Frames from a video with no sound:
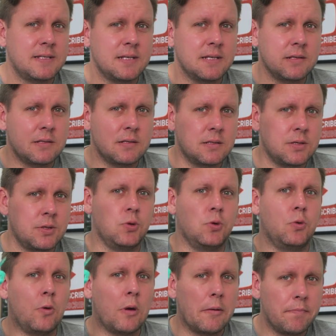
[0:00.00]
it
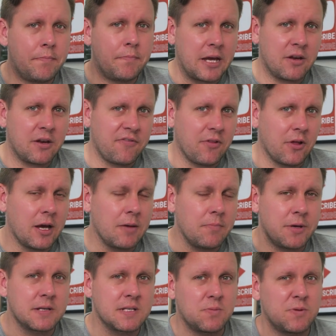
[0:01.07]
to Betaflight
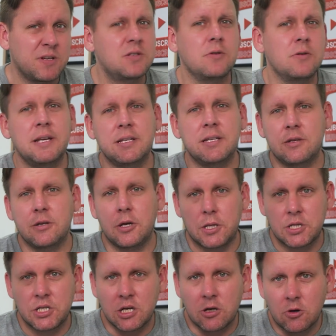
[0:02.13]
because we do need to know the
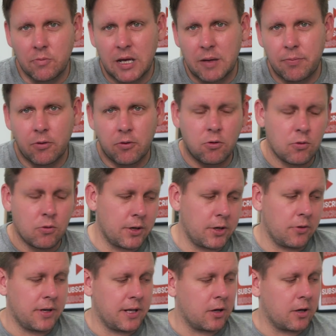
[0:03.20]
channel map already on our